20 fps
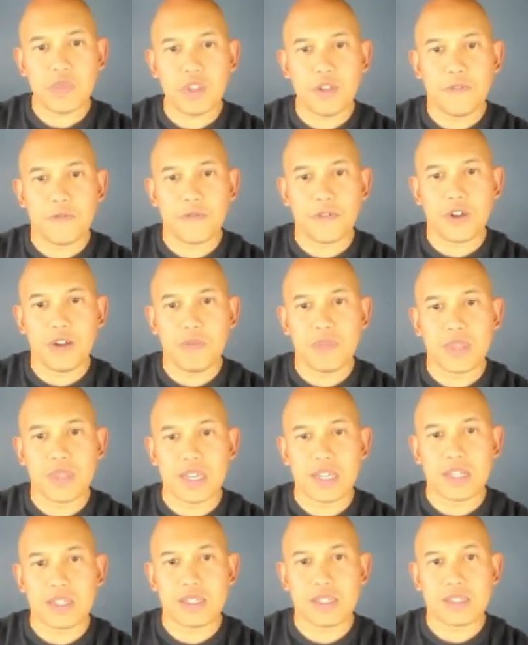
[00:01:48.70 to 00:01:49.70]
from
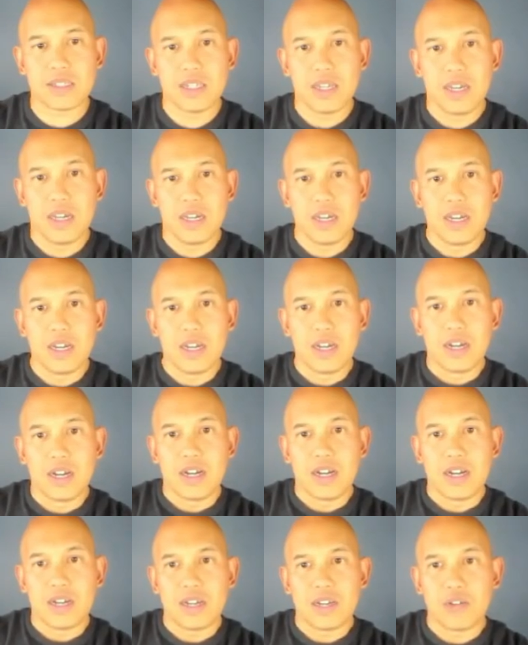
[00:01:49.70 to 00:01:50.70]
these,
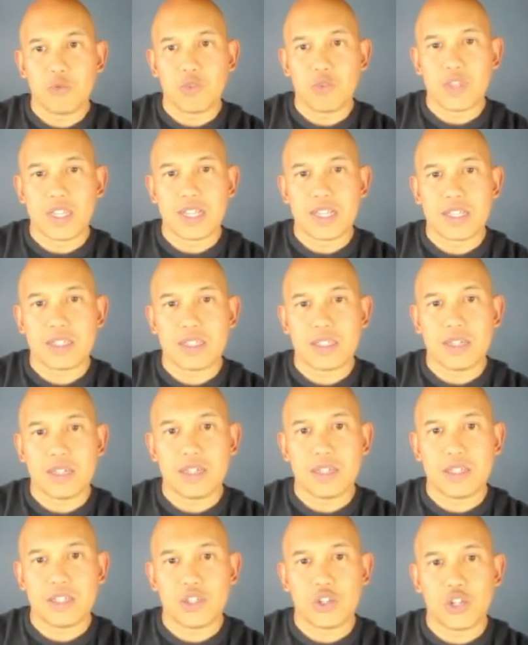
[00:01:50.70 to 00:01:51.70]
with this
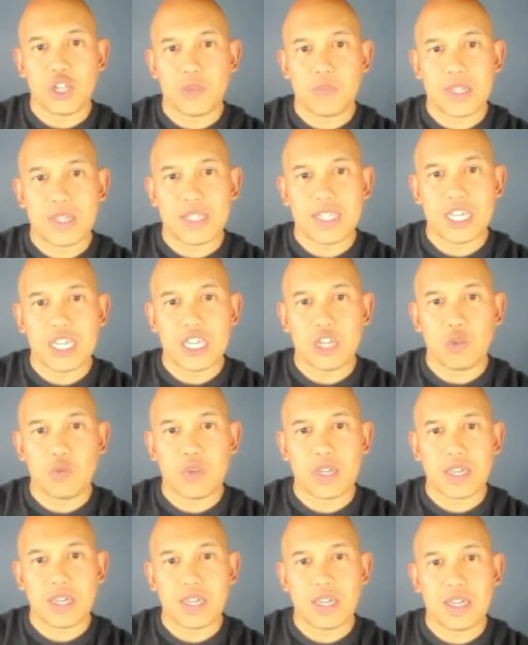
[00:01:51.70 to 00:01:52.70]

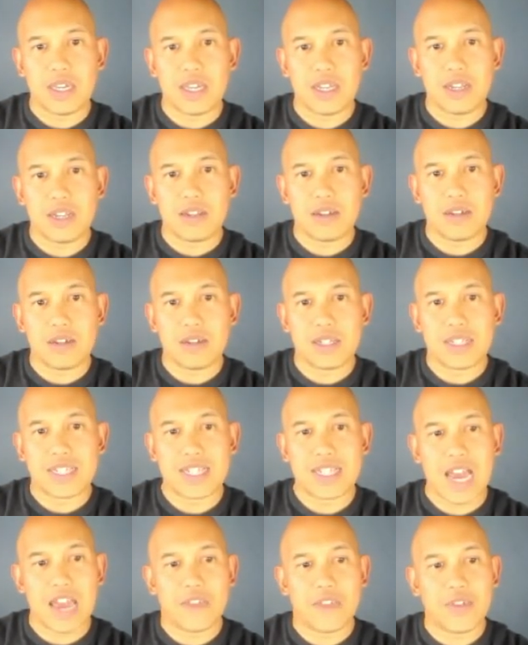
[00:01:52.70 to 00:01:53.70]
GPT, we could
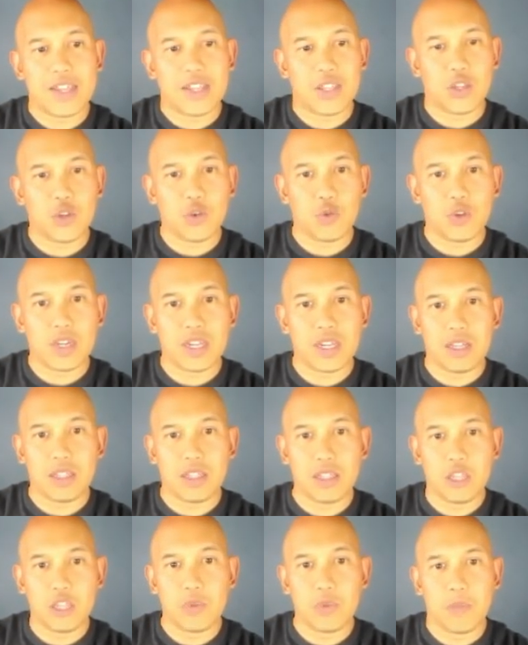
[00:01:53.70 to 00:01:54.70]
dive into it
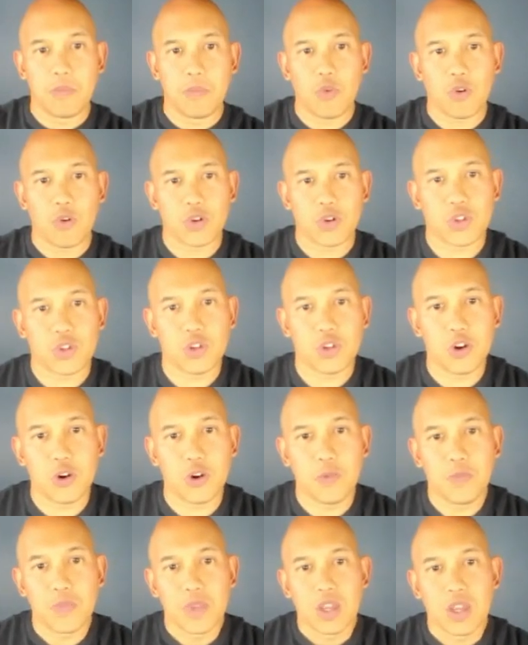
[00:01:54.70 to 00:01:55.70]
a little bit more.
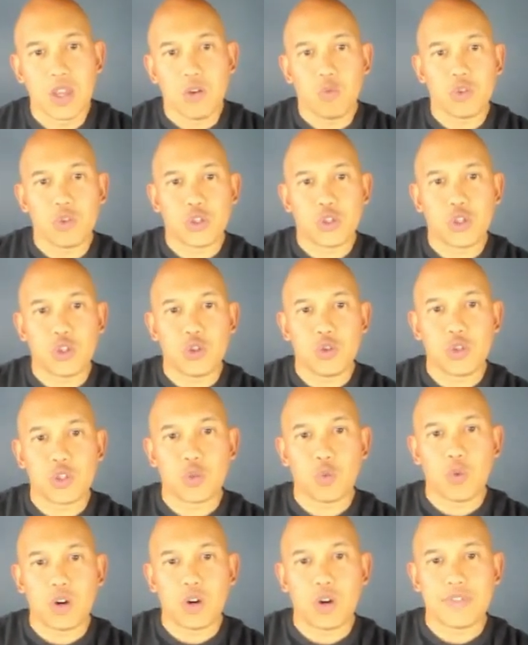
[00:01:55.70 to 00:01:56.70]
So we'll
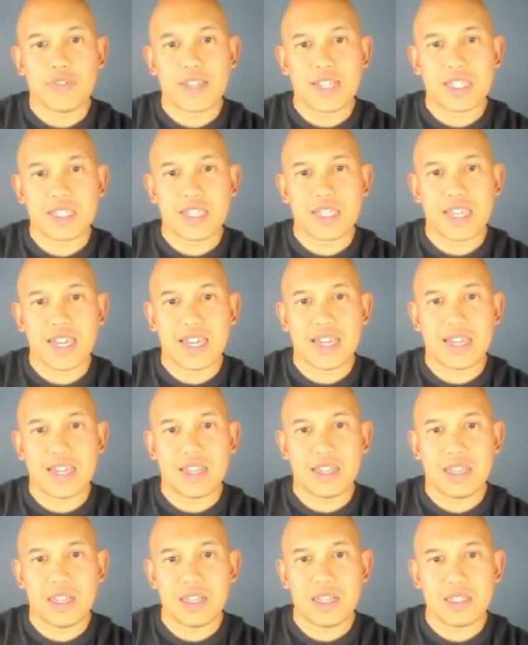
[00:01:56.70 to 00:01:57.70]
choose one of these
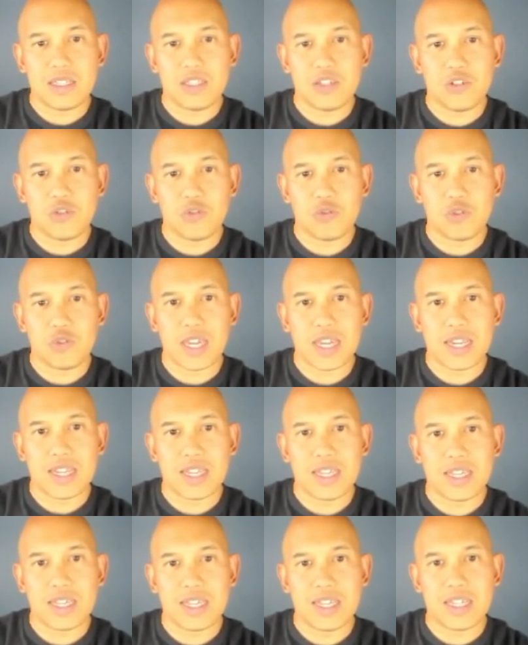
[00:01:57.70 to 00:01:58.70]
10 to
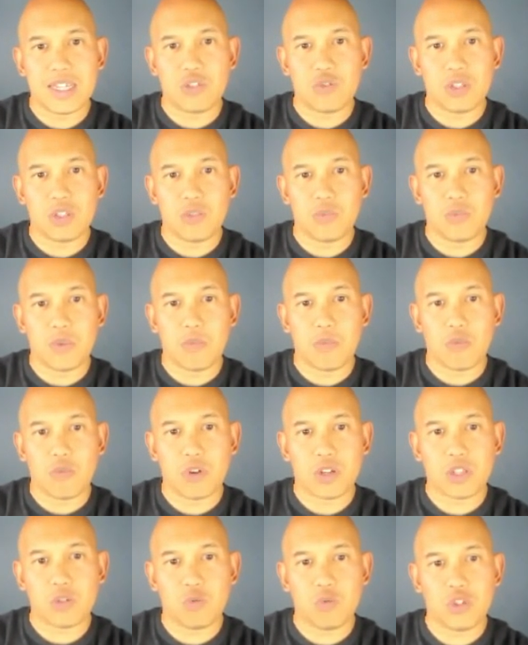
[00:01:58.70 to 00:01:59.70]
get into it a little bit
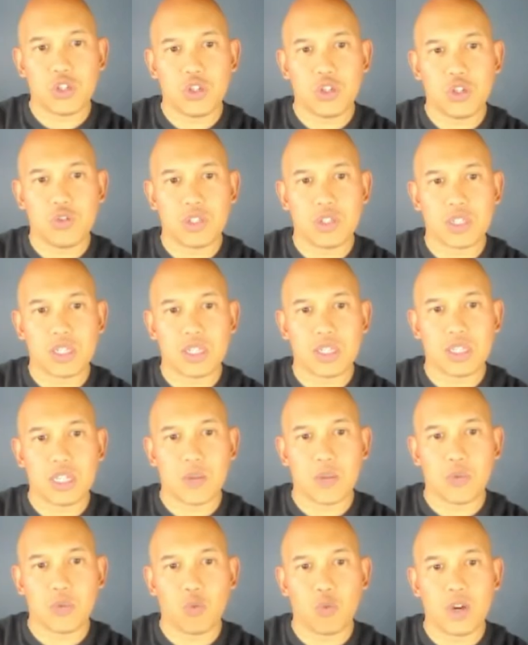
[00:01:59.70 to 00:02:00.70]
more. So we'll choose just
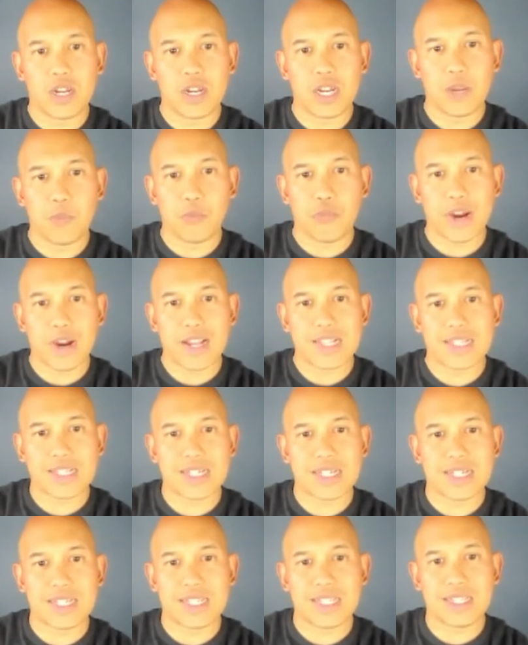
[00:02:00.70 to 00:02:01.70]
number one,
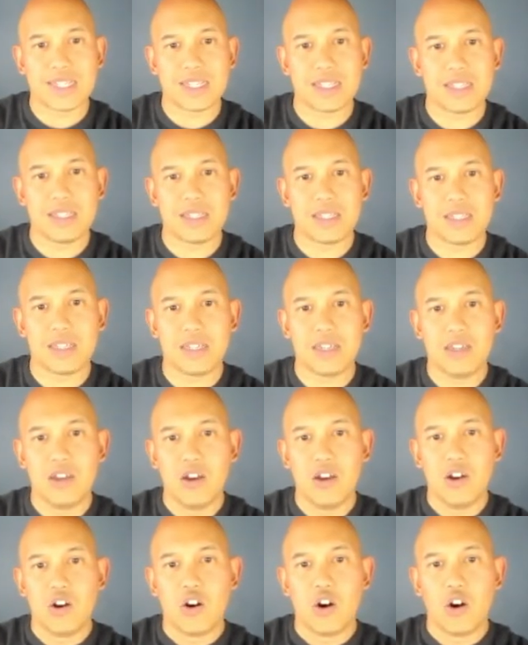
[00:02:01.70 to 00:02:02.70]
embrace consistency
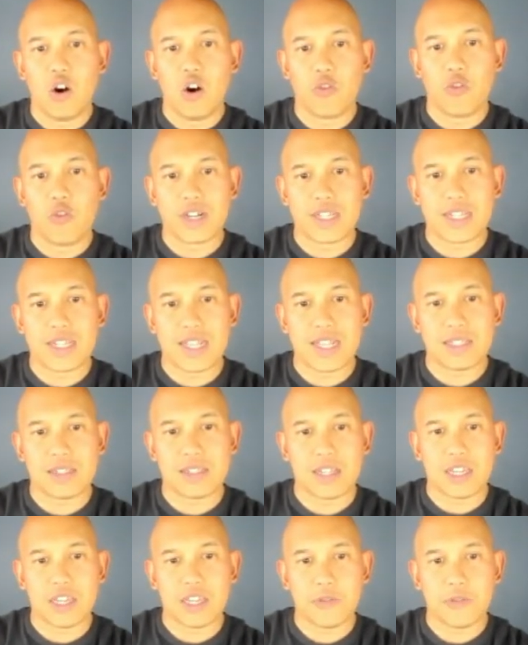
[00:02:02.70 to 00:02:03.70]
over
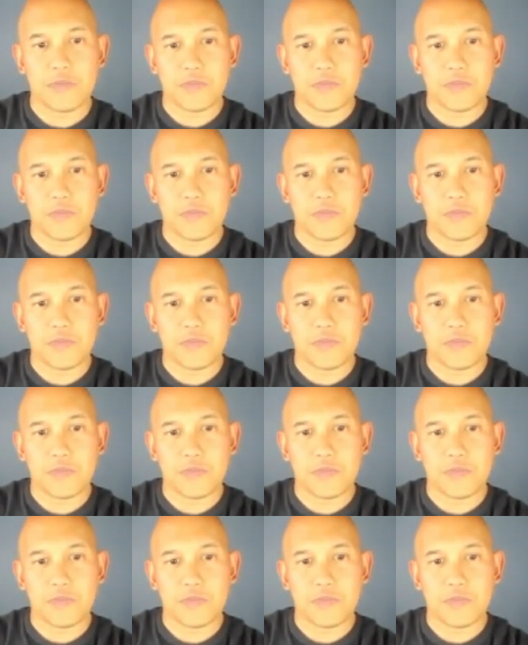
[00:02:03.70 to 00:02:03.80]
intensity.